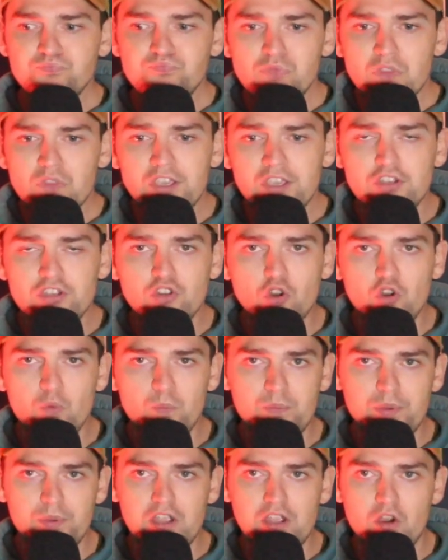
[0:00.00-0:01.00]
You don't
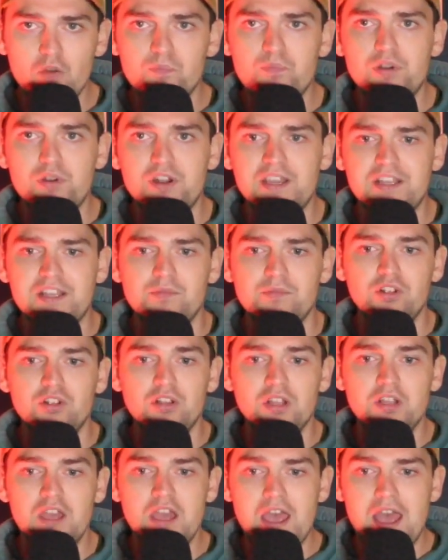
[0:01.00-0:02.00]
become predictable.
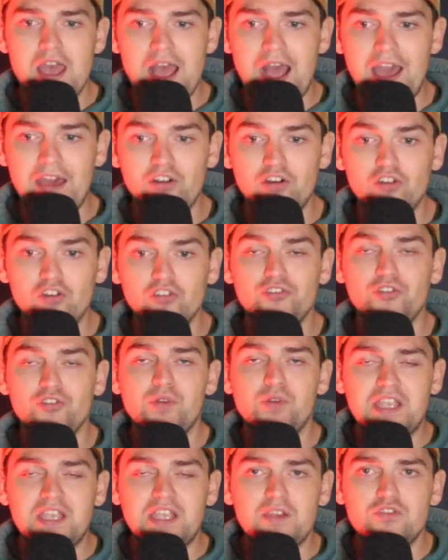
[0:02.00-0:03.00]
And also
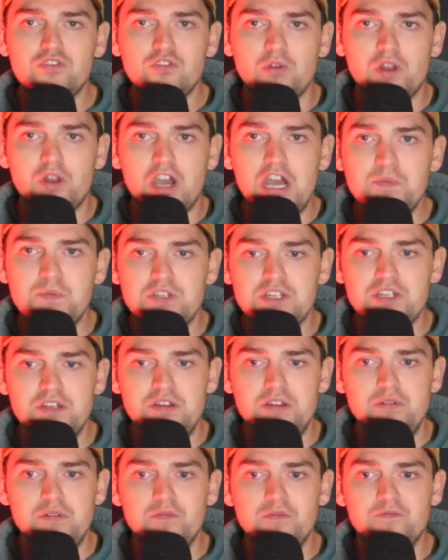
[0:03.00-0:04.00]
it gives you an
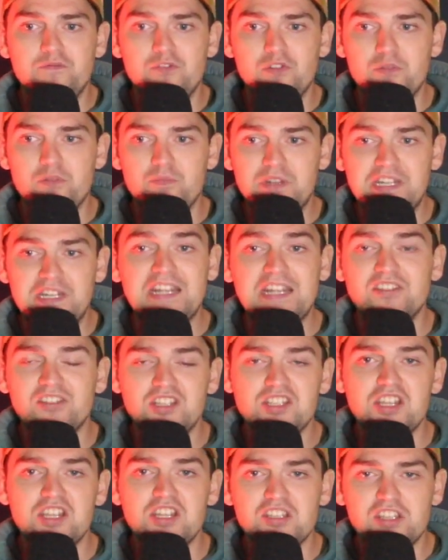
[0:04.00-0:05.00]
option for potentially
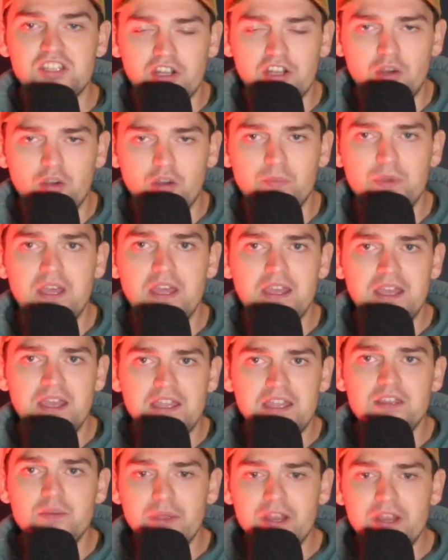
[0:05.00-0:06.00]
changing it up in
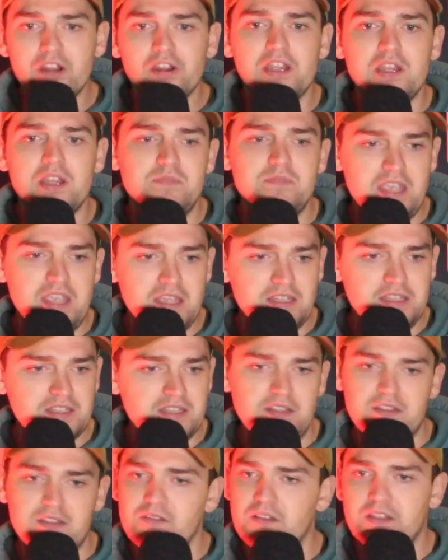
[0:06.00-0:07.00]
the bigger games against
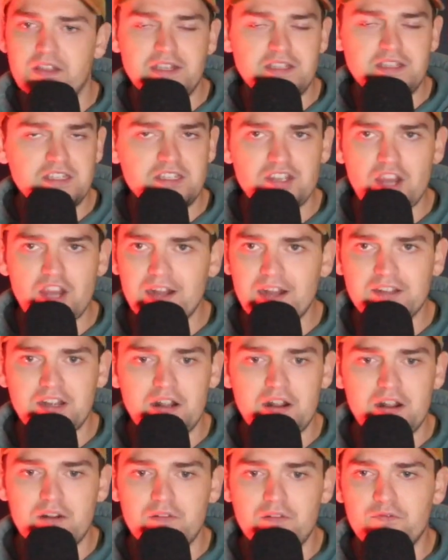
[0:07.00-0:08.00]
the likes of
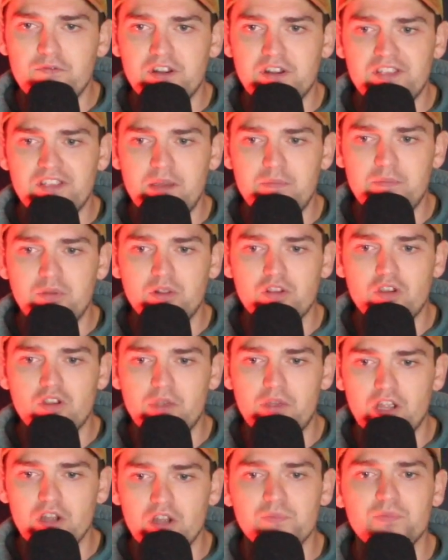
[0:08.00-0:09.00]
Shakhtar, for example,
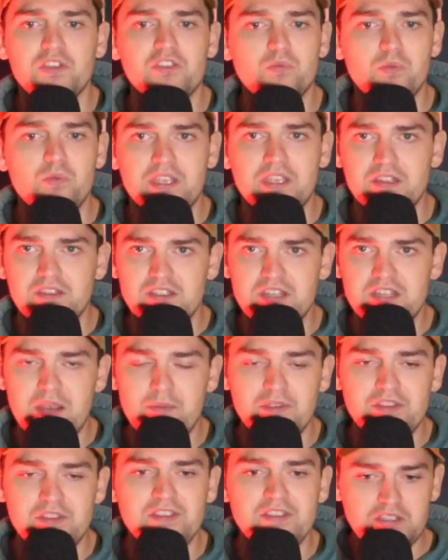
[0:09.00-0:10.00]
coming up this week in the
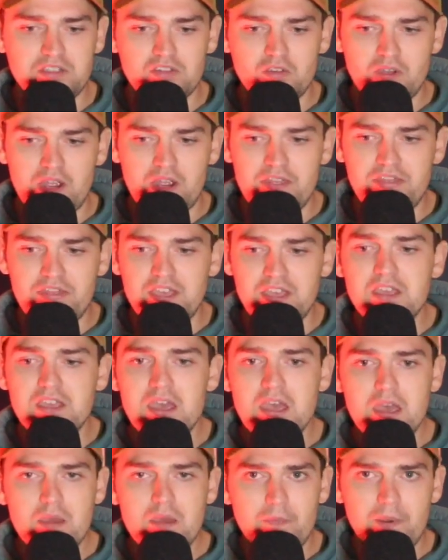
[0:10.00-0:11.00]
Champions League. So I think
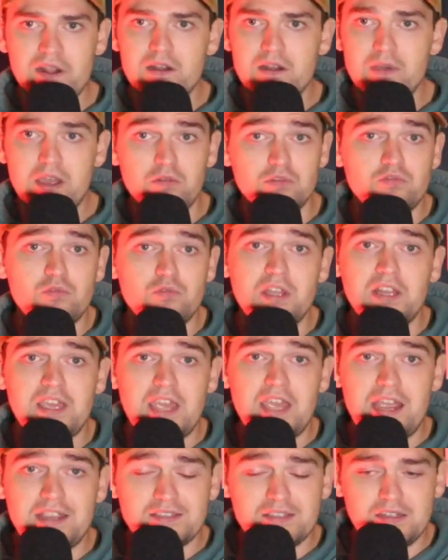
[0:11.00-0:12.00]
Bernabei was really
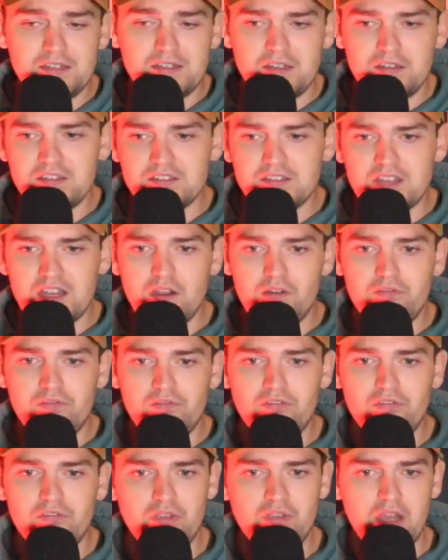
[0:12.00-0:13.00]
excellent and
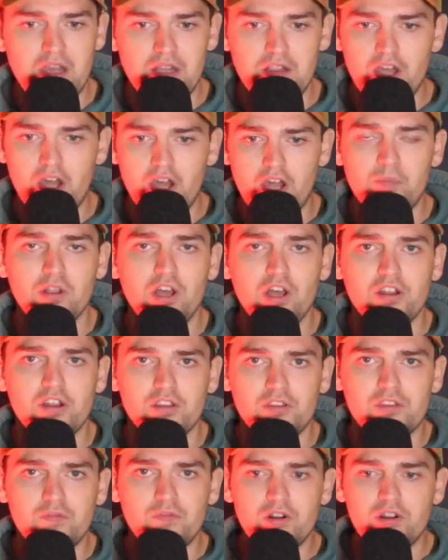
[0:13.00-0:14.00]
deserves a lot of
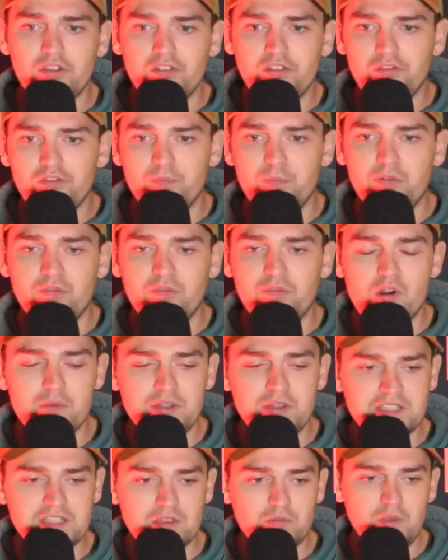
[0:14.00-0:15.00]
plaudits for his
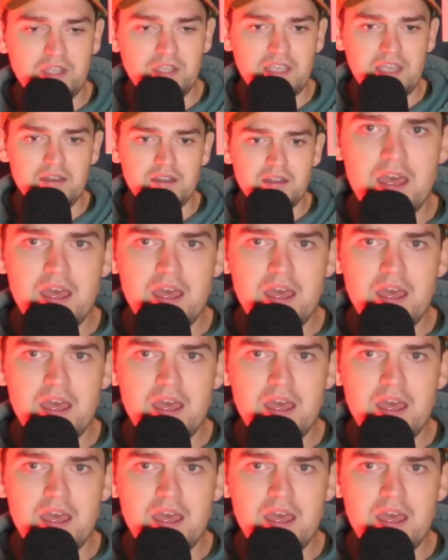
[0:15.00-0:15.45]
performance at the weekend.